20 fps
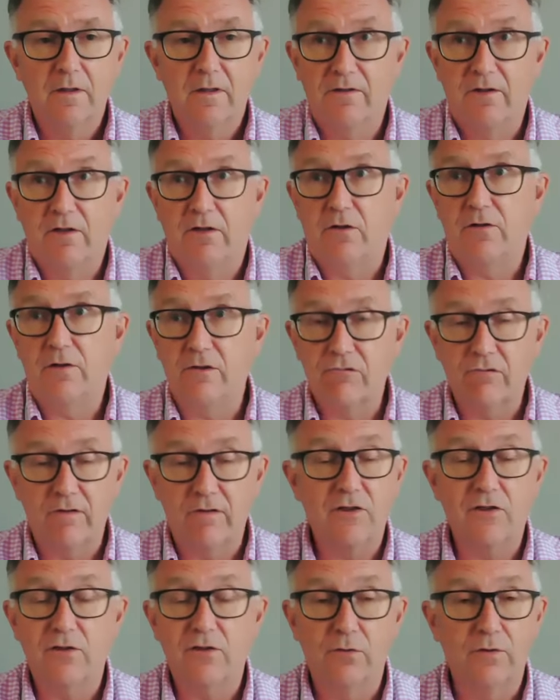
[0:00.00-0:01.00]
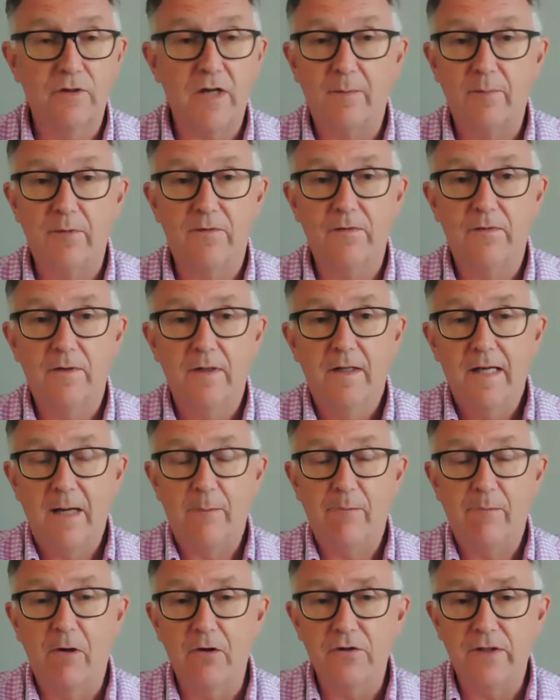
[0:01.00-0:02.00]
if you're using traditional type of
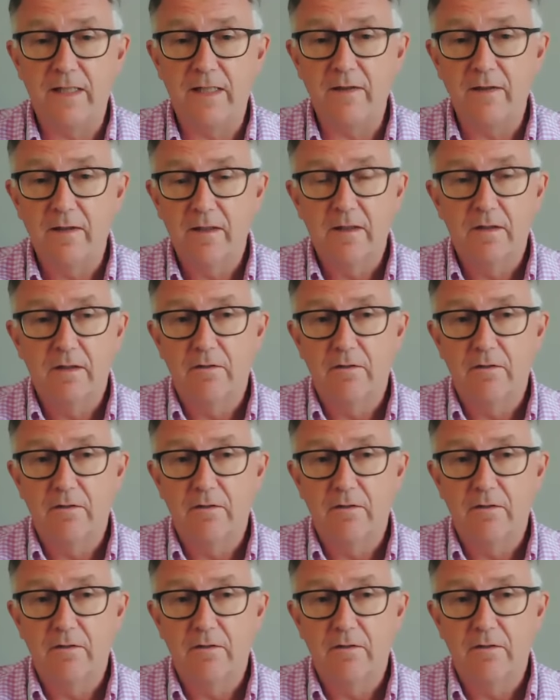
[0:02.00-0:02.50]
embryology,